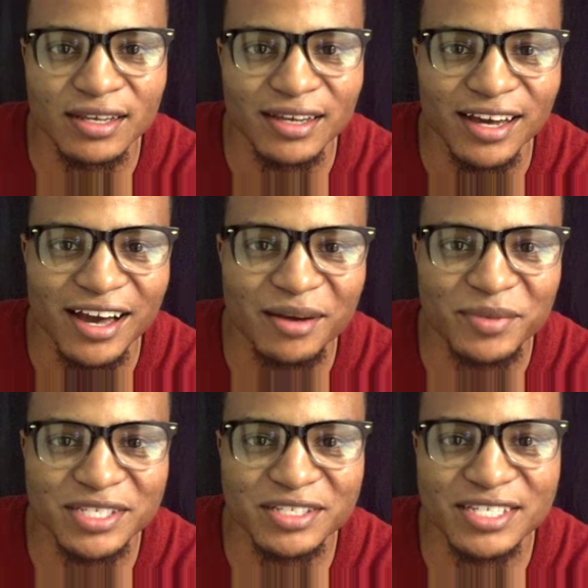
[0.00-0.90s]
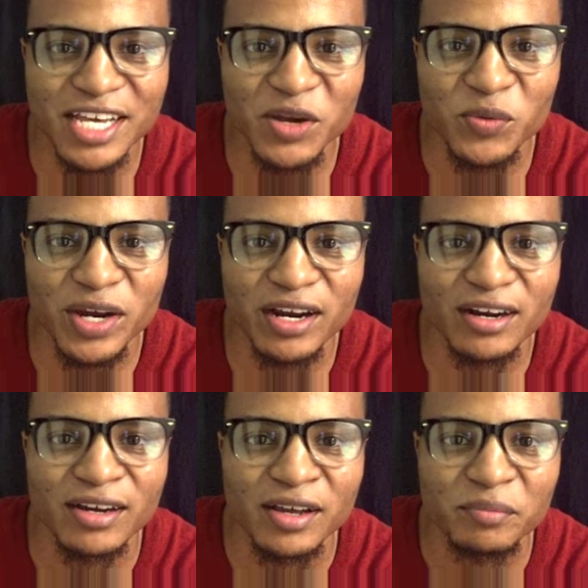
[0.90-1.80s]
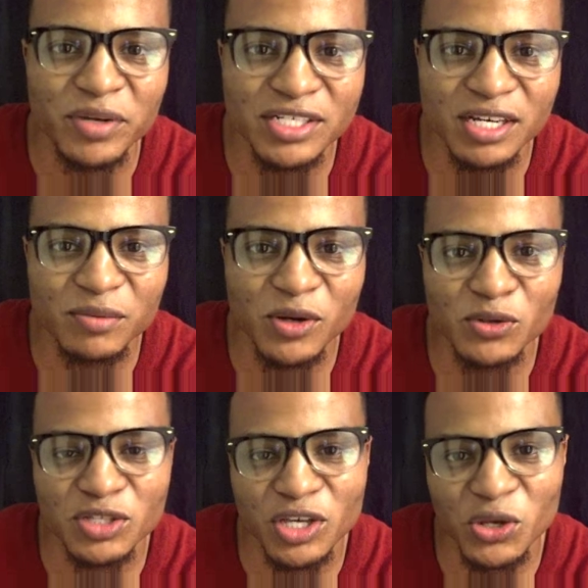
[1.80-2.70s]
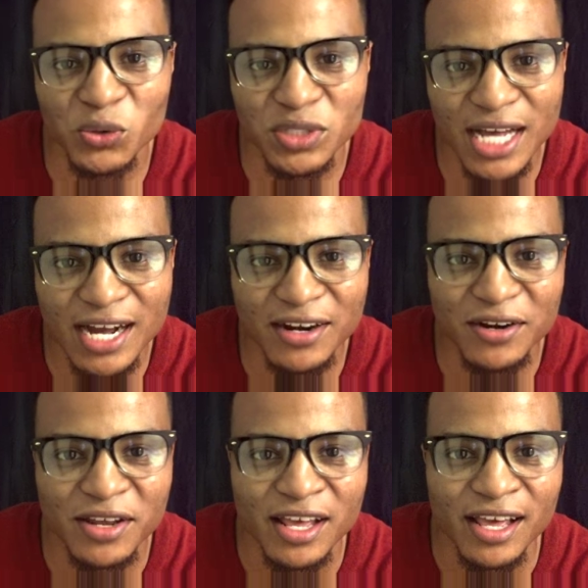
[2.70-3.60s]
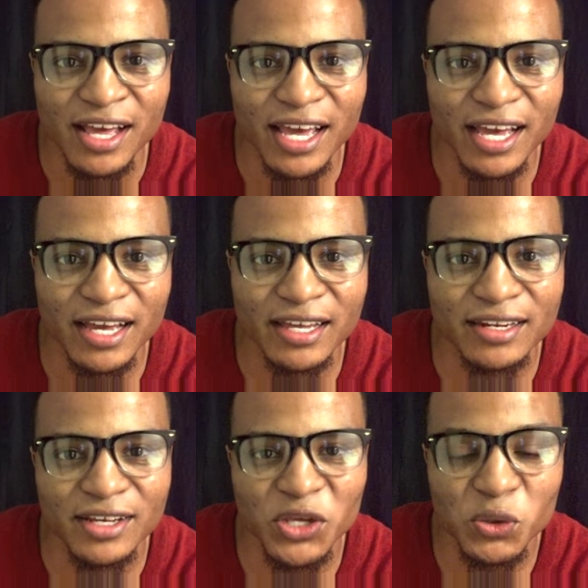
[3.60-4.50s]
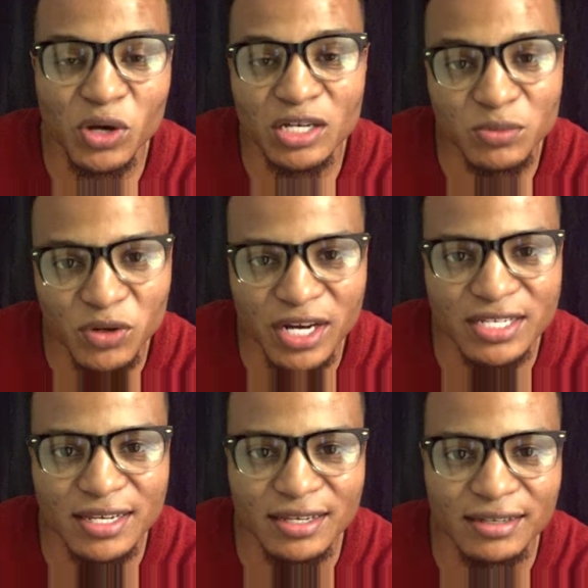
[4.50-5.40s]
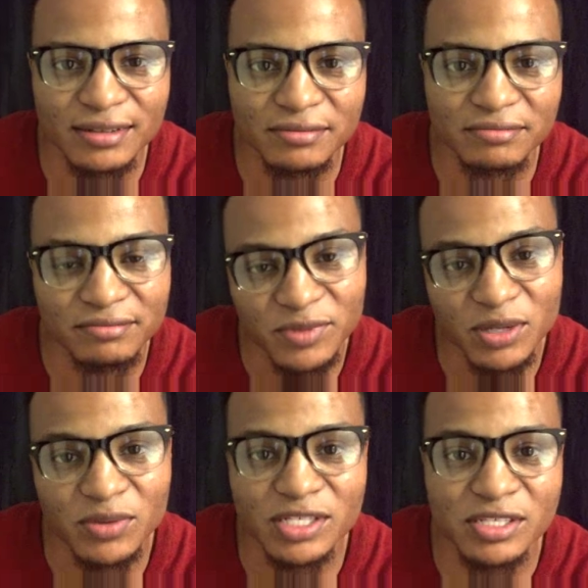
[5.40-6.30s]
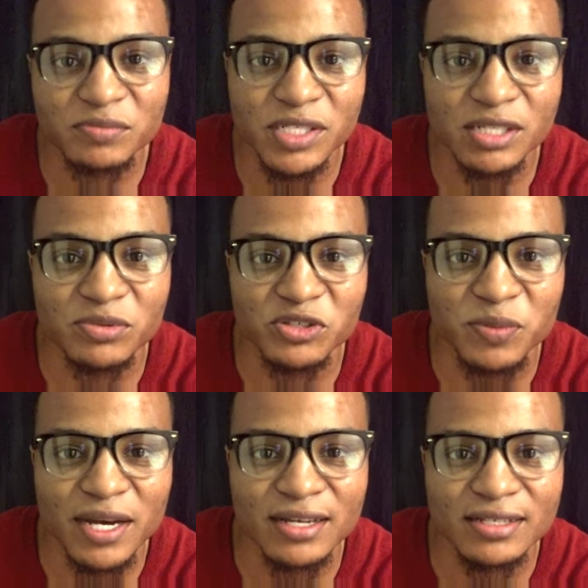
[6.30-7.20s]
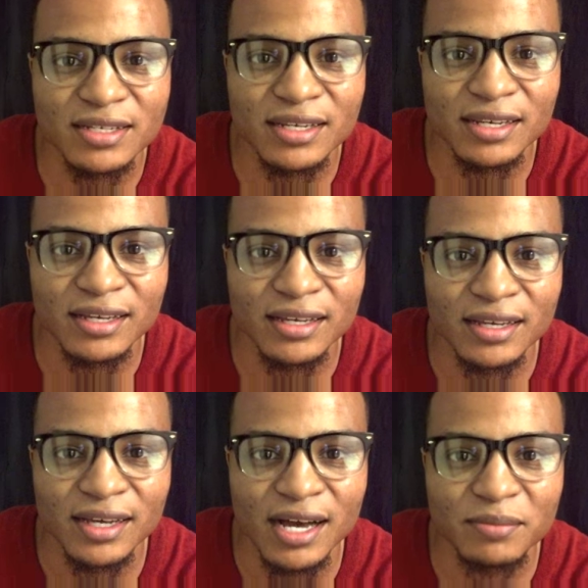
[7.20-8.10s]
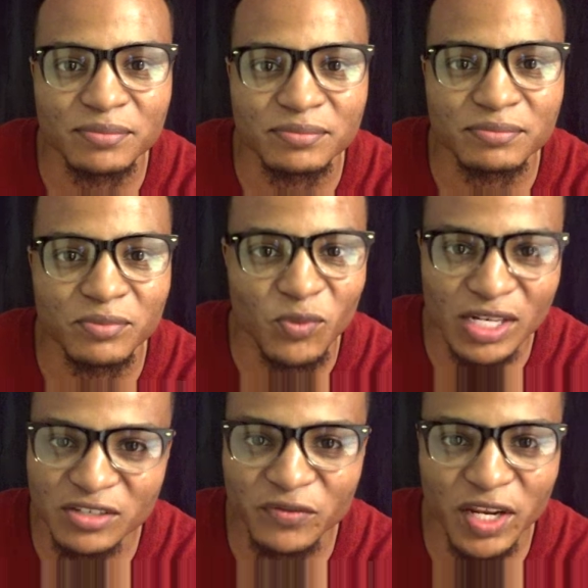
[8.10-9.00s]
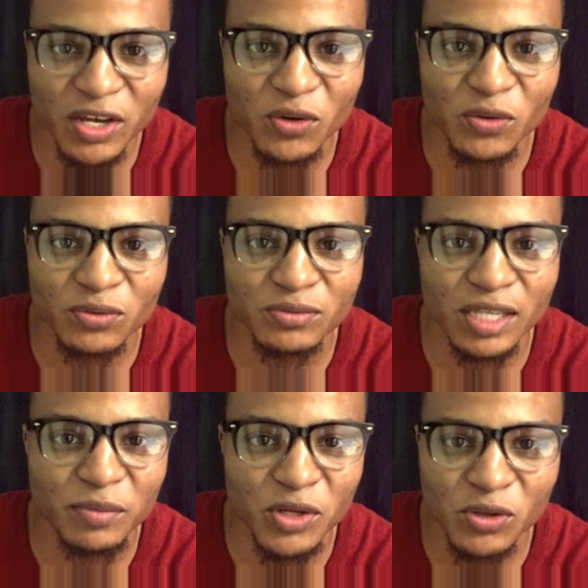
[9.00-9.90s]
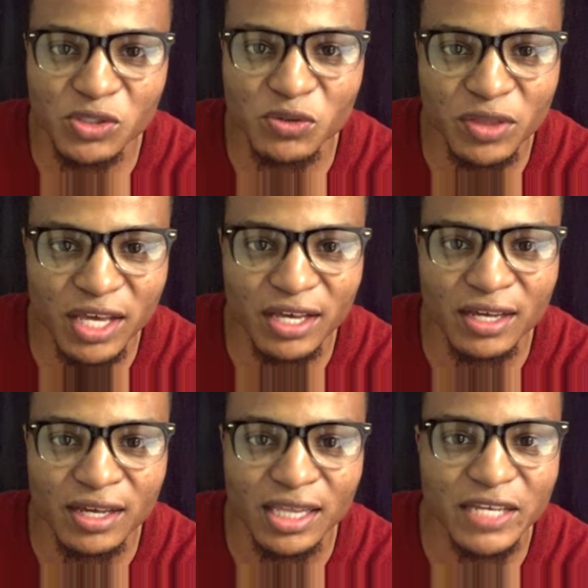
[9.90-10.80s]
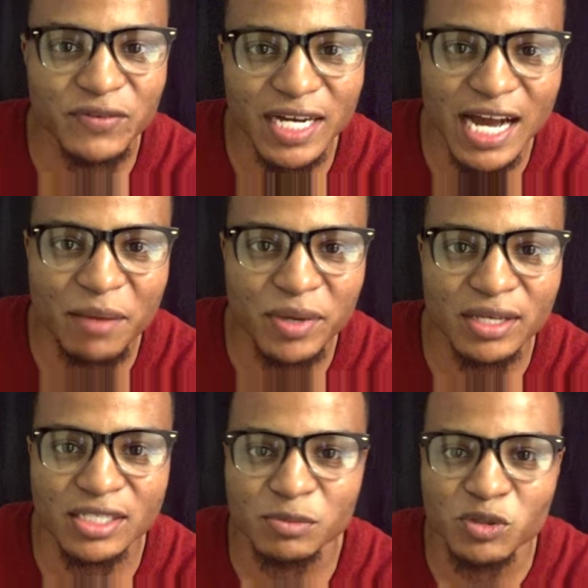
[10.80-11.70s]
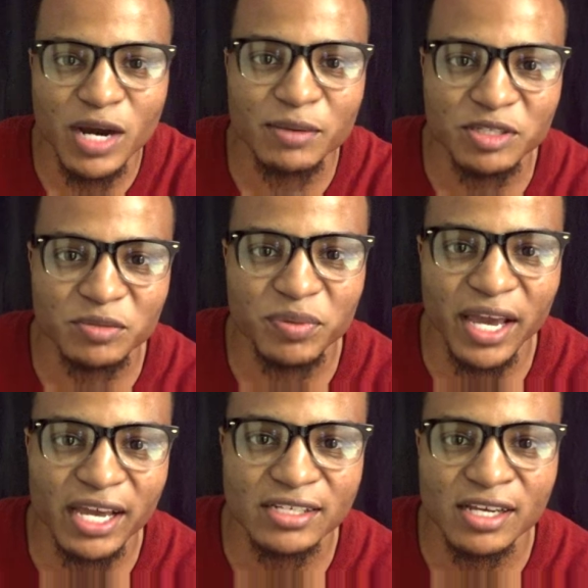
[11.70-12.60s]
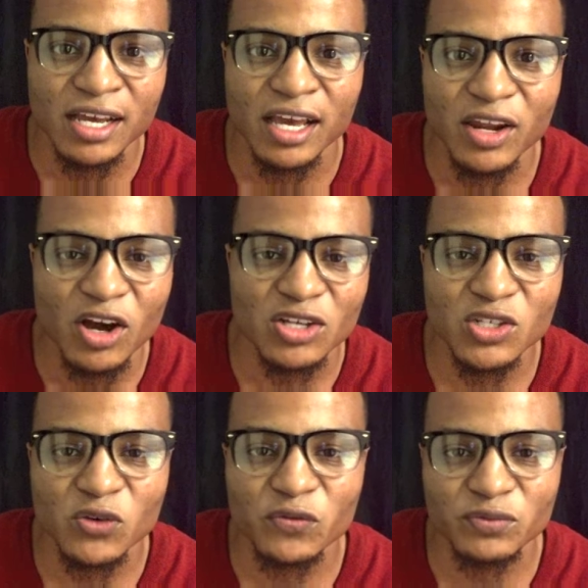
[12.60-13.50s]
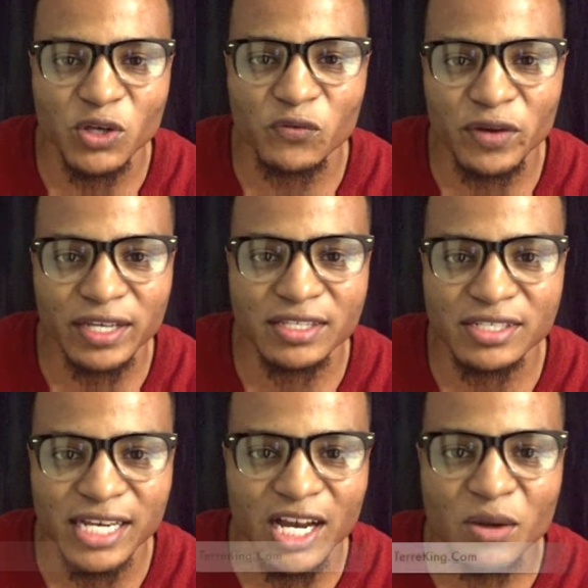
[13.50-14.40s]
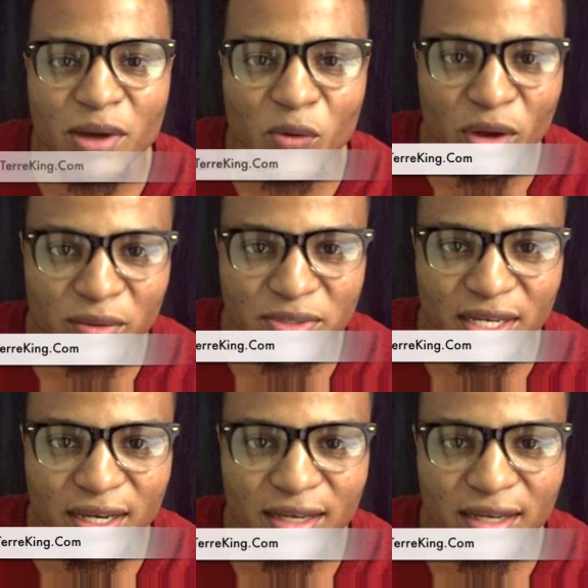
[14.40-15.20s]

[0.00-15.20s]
It's the scene where Bishop goes to Q's locker and Q calls him crazy. Well, this is Bishop's response. Watch the video, let me know what you think, leave a comment, subscribe to the page, and also don't forget to check out my website,